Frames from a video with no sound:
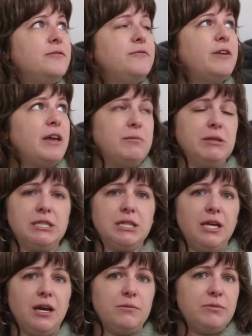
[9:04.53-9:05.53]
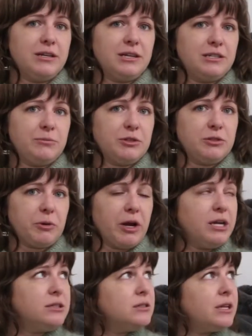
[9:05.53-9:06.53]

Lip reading: famously unpredictable springs.